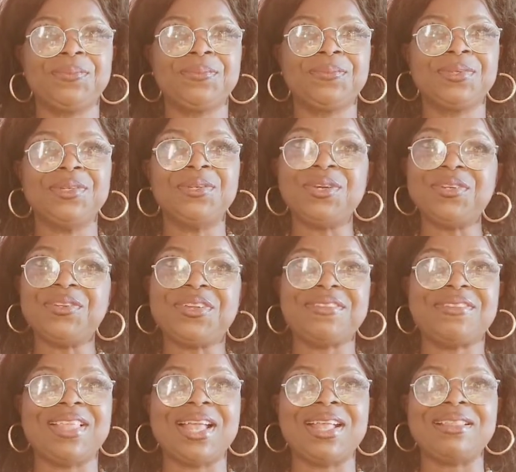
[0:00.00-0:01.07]
Not
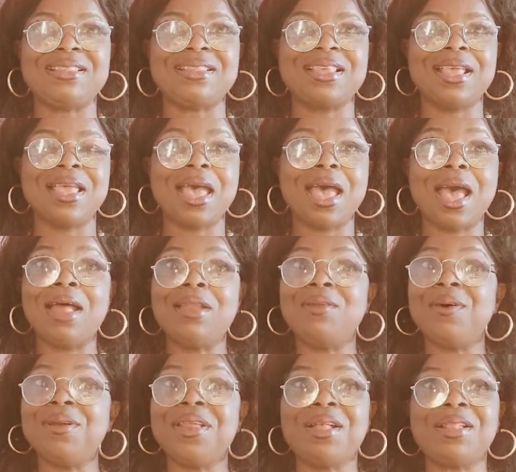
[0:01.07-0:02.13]
just that, and
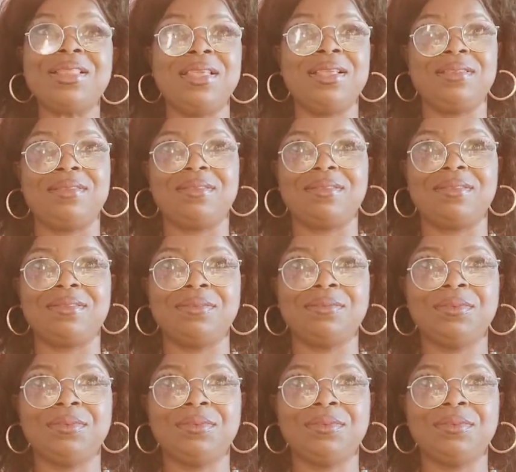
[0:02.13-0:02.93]
other things.